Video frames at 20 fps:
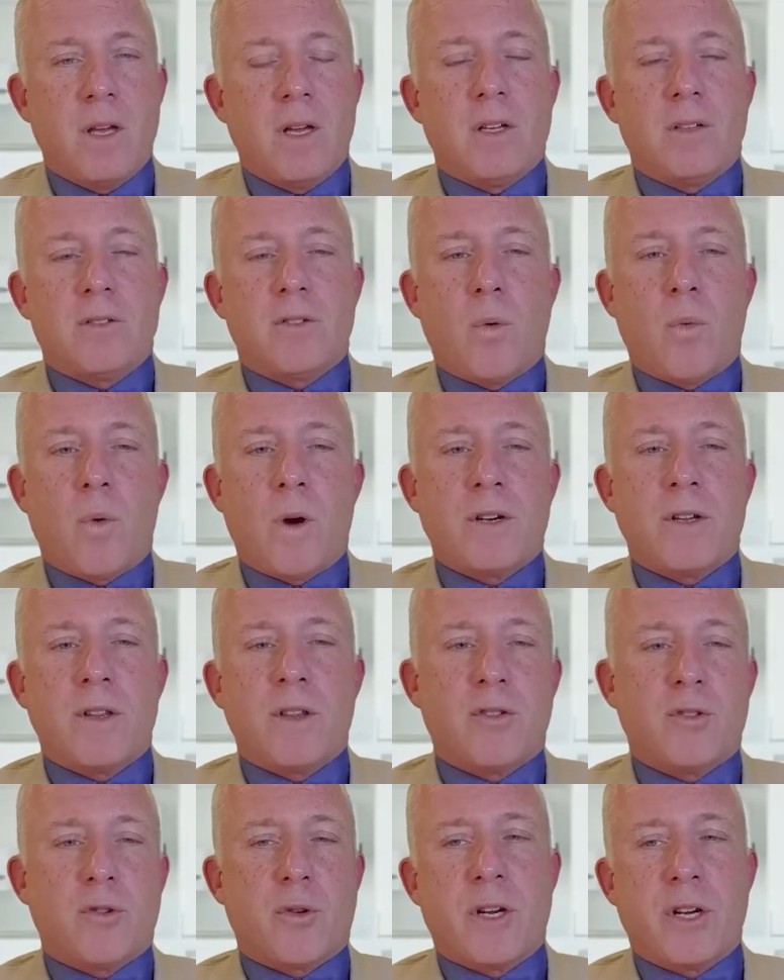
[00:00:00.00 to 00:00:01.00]
So what are the
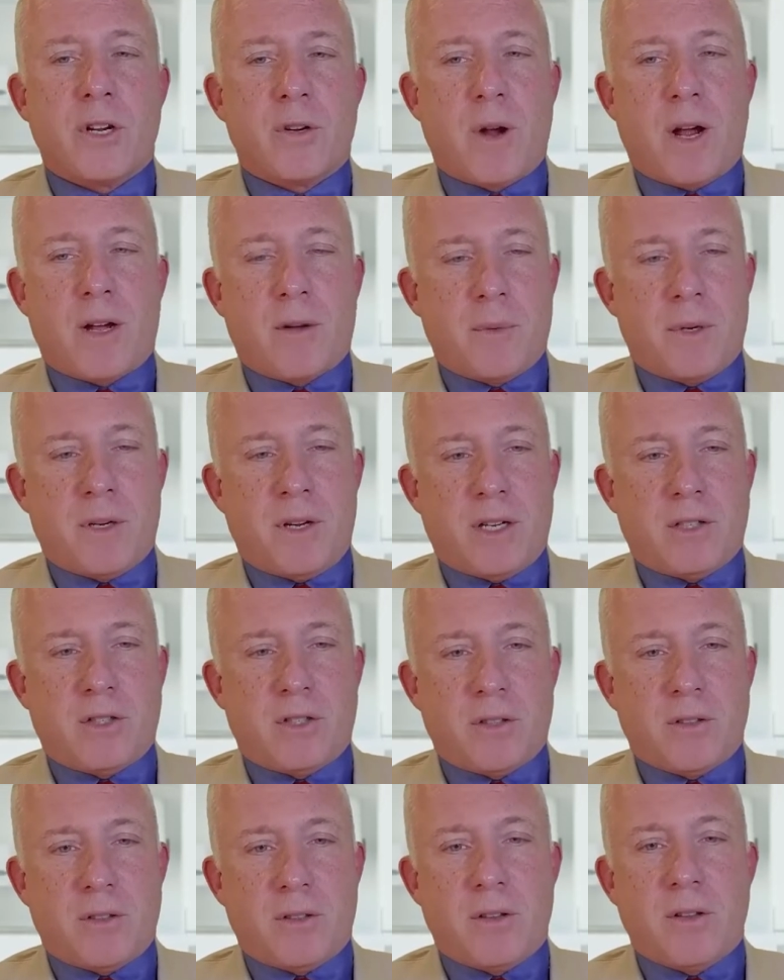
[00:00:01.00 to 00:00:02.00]
screening
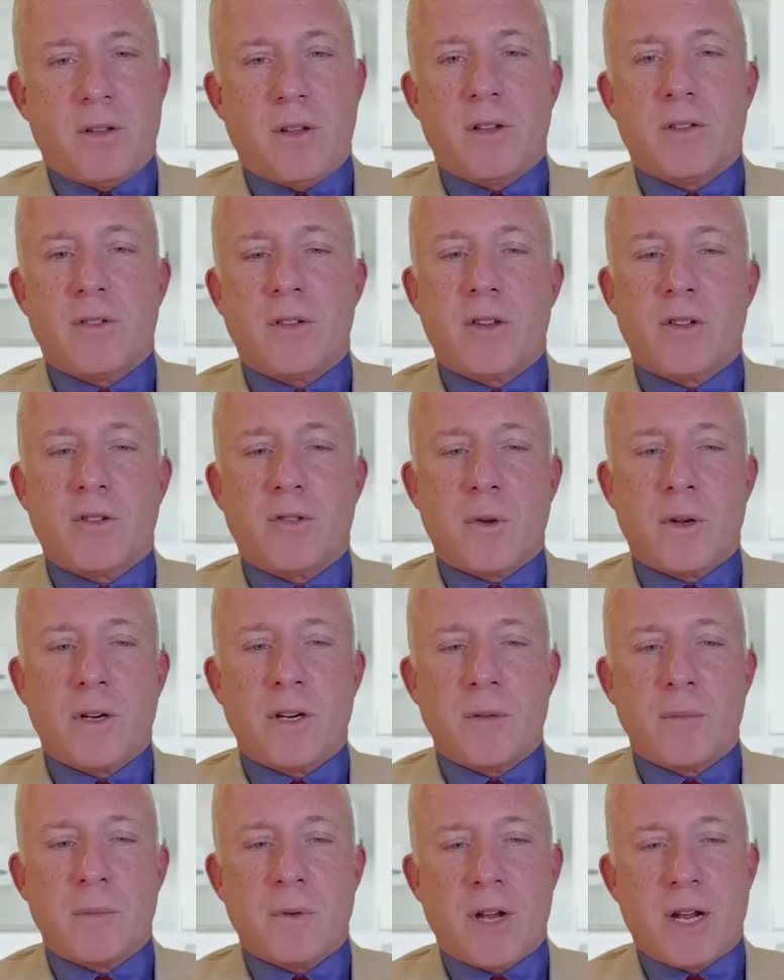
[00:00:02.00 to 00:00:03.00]
recommendations? So the
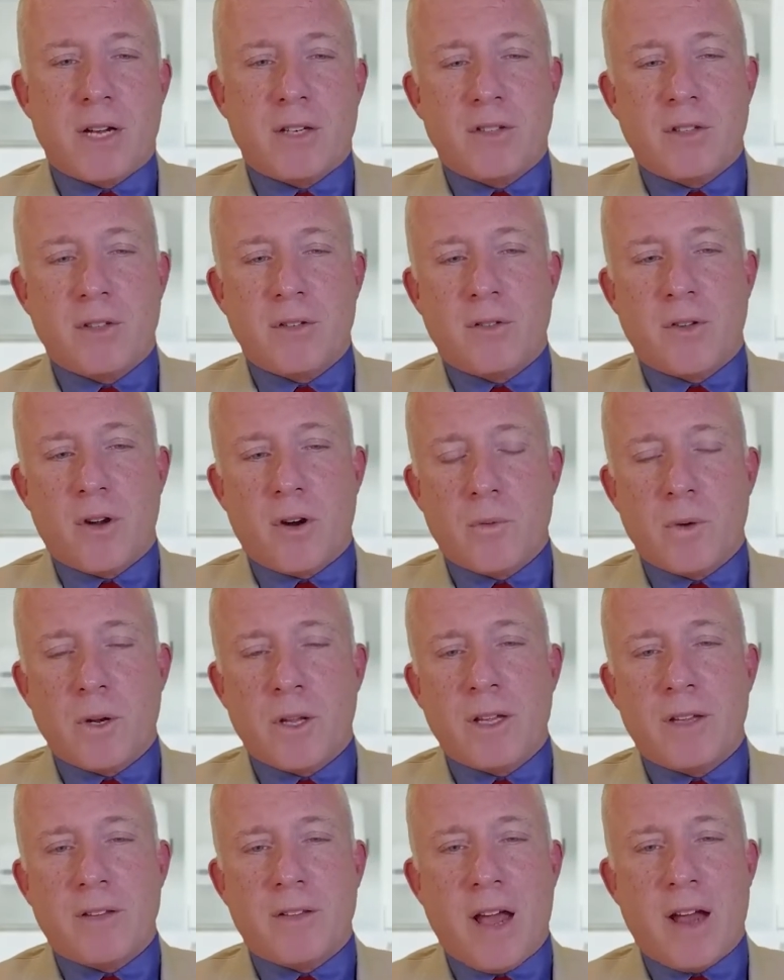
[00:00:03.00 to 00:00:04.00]
screening recommendations are
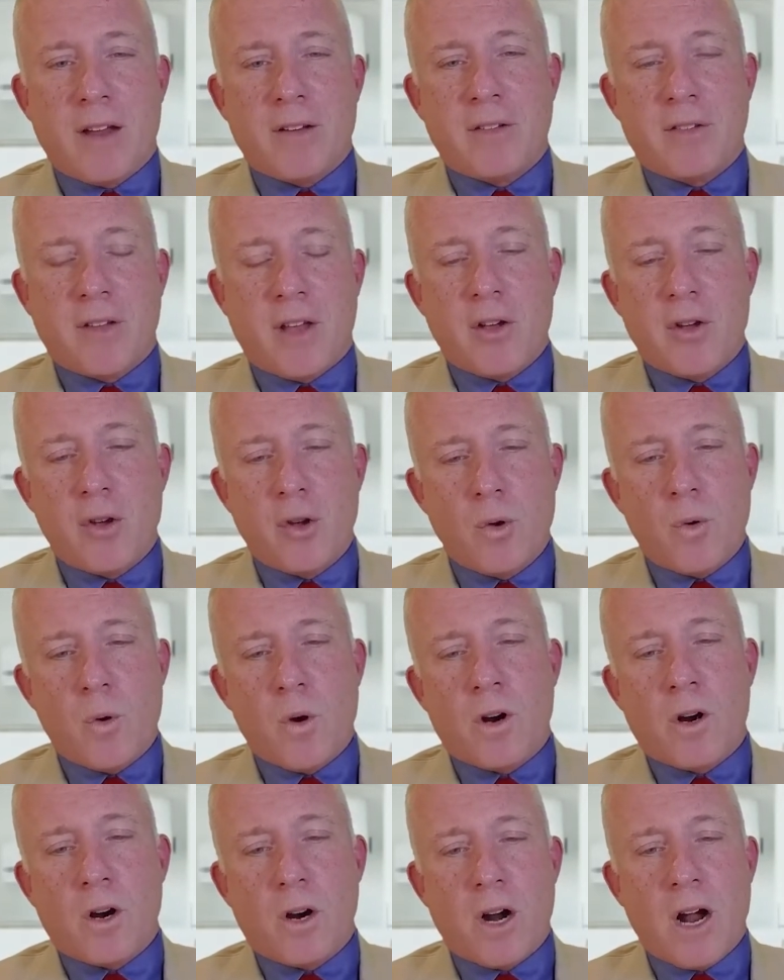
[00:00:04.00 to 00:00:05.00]
really tend to say who
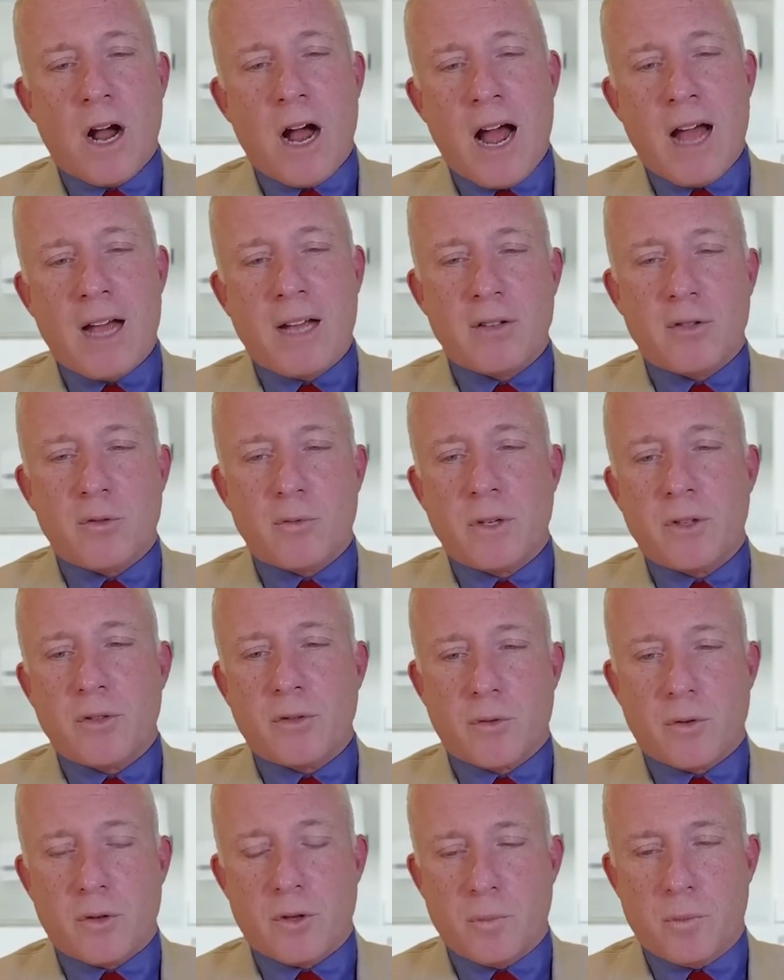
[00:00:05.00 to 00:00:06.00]
are our highest risk
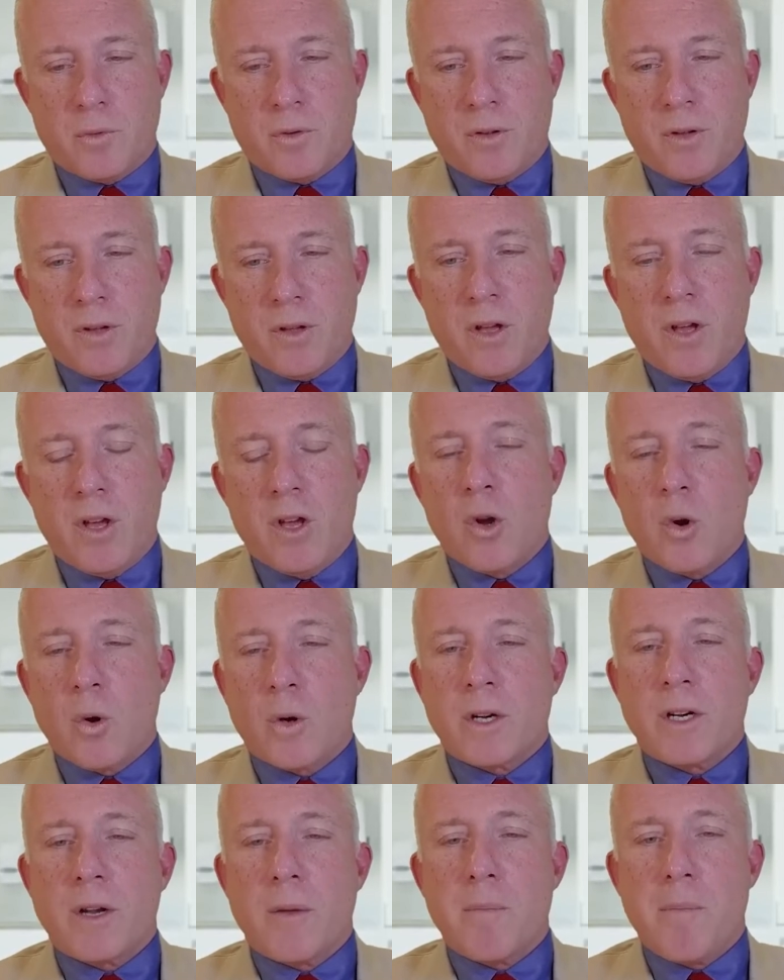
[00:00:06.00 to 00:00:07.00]
groups who are
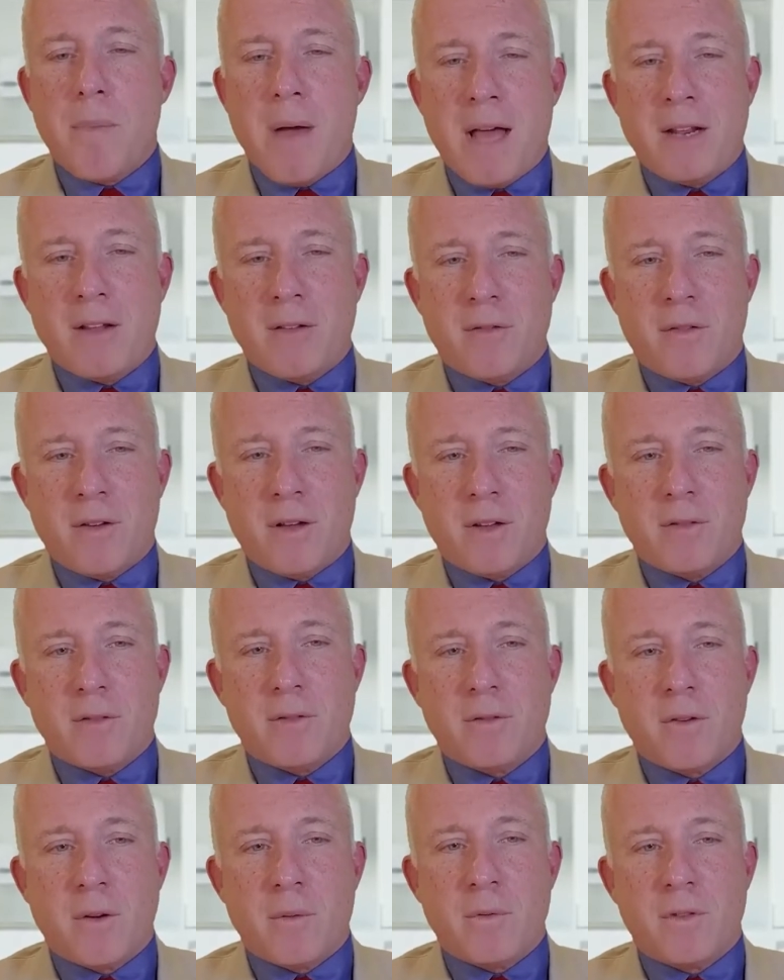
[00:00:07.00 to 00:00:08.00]
going to benefit
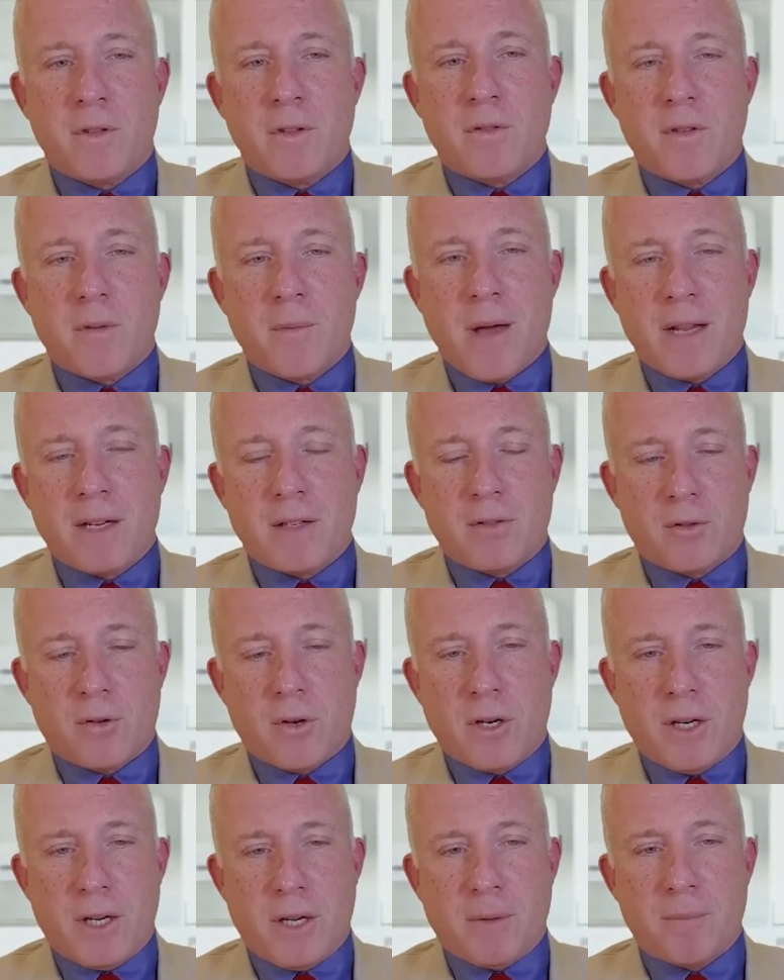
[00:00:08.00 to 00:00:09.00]
from systematic
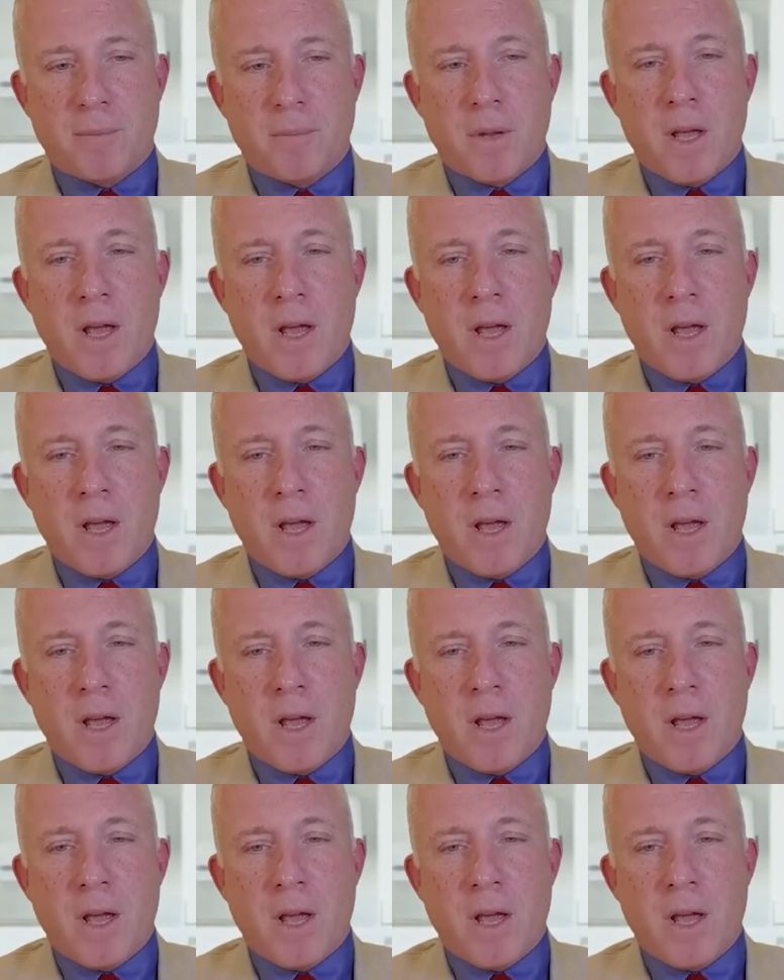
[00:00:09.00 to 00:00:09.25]
screening.